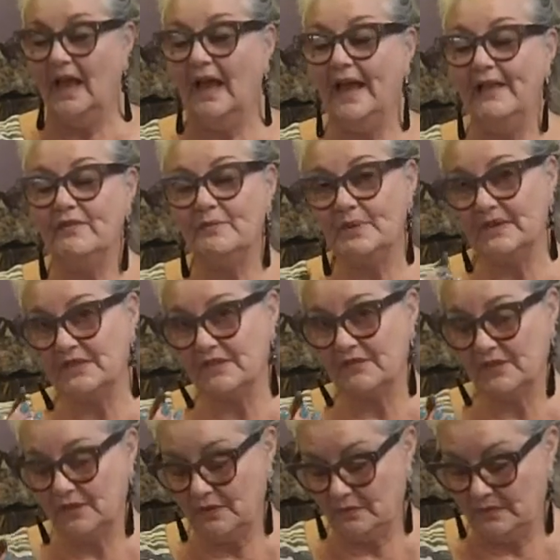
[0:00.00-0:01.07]
I have a piece of
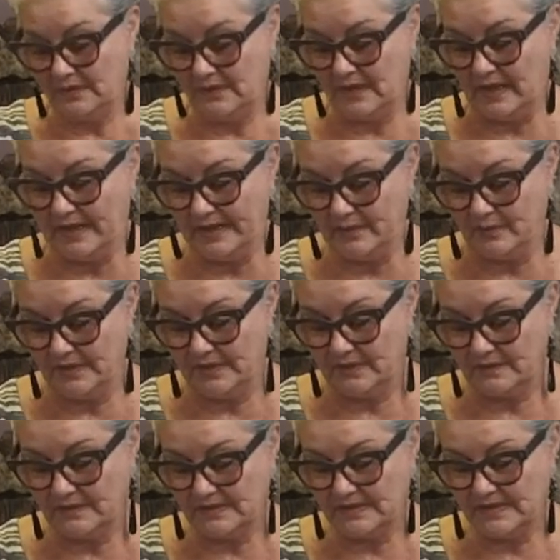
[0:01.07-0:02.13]
unakite. We
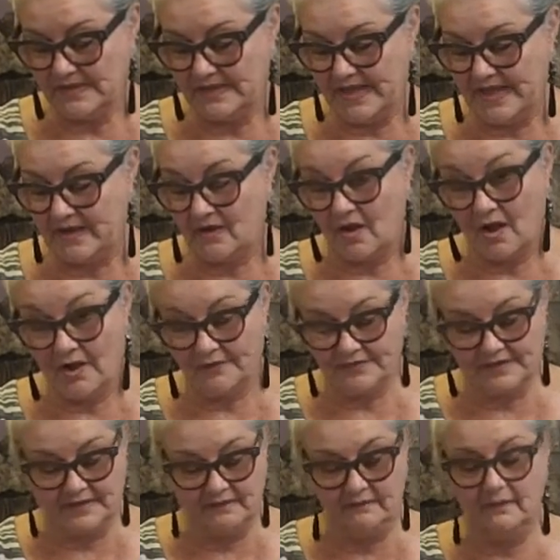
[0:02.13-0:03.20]
don't see that
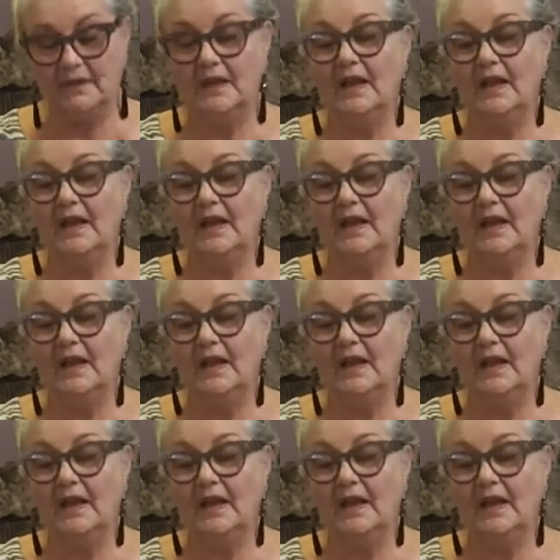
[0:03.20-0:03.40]
often.